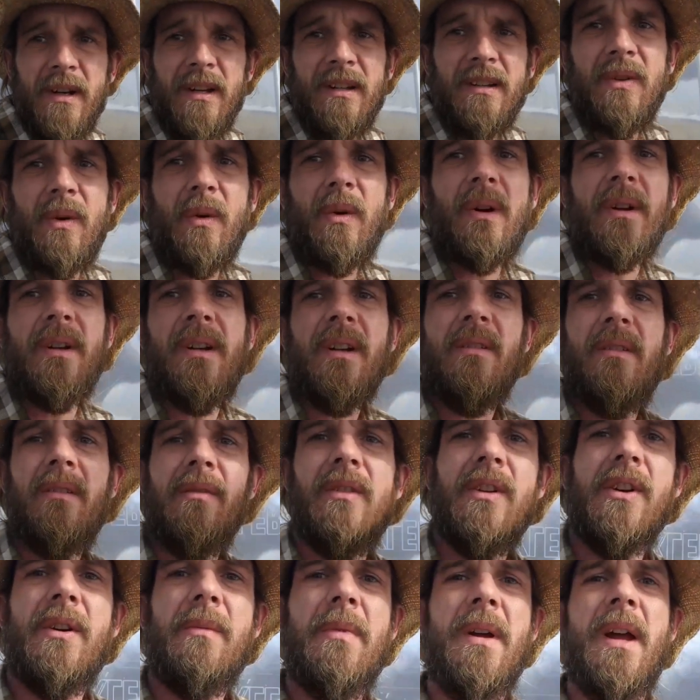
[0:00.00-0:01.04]
It torqued it
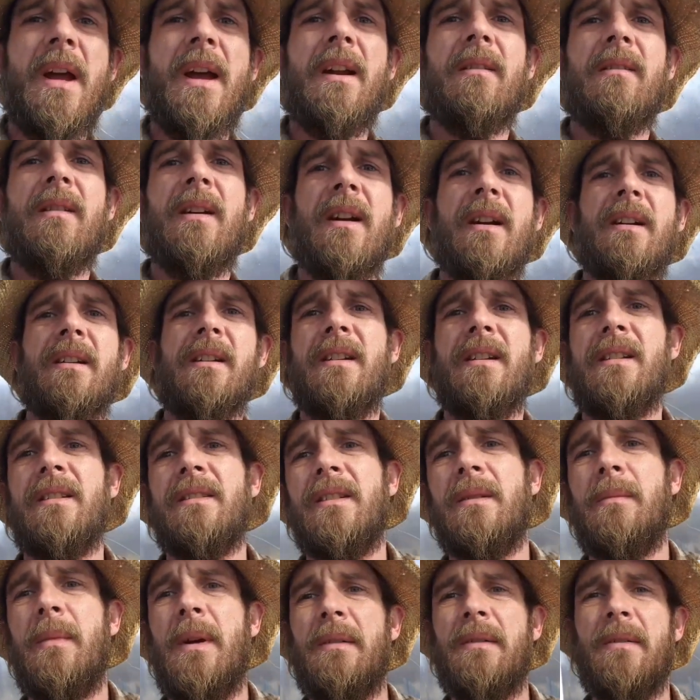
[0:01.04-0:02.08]
real bad around it,
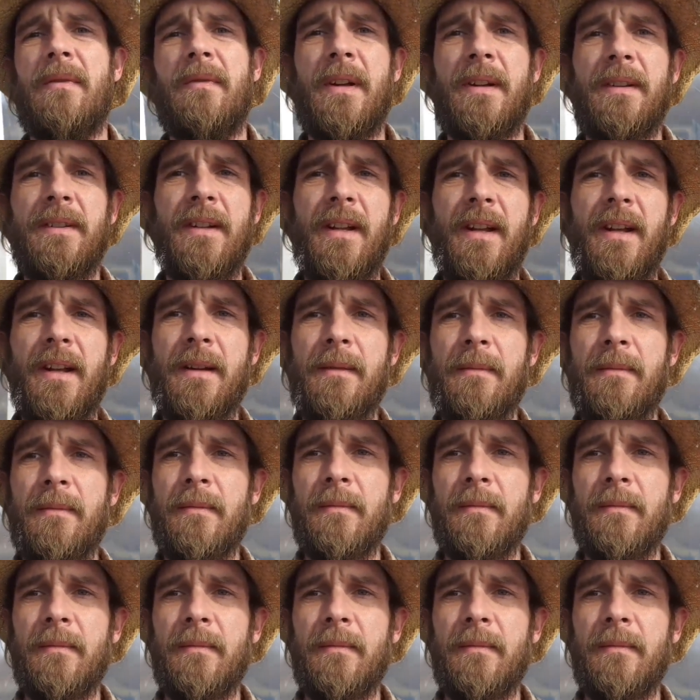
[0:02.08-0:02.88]
so I'm going to have to fix that.